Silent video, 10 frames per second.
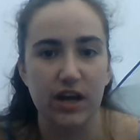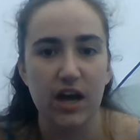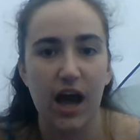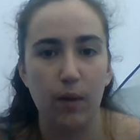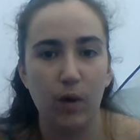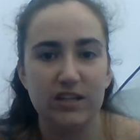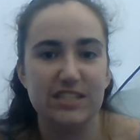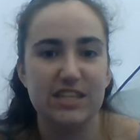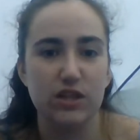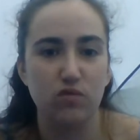I want to
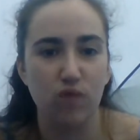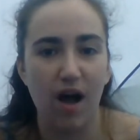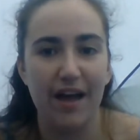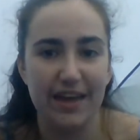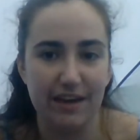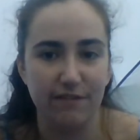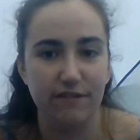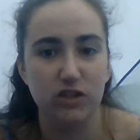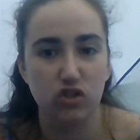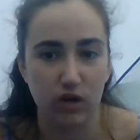see the raw if
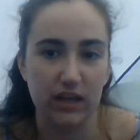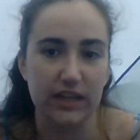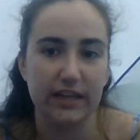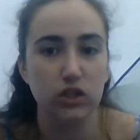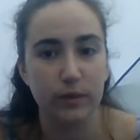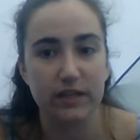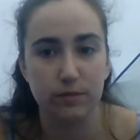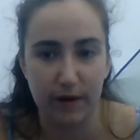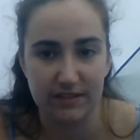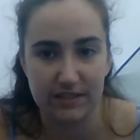struggling to
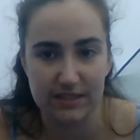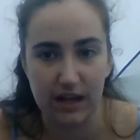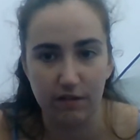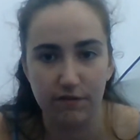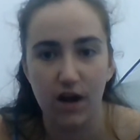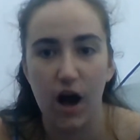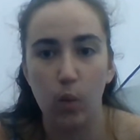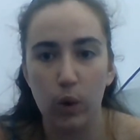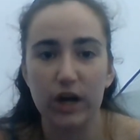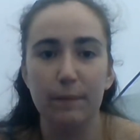express itself. A
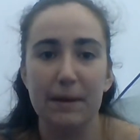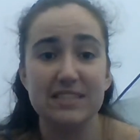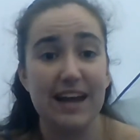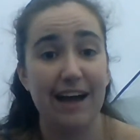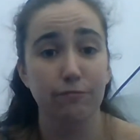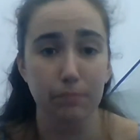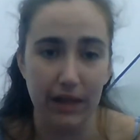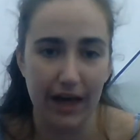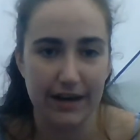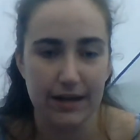work must have blood."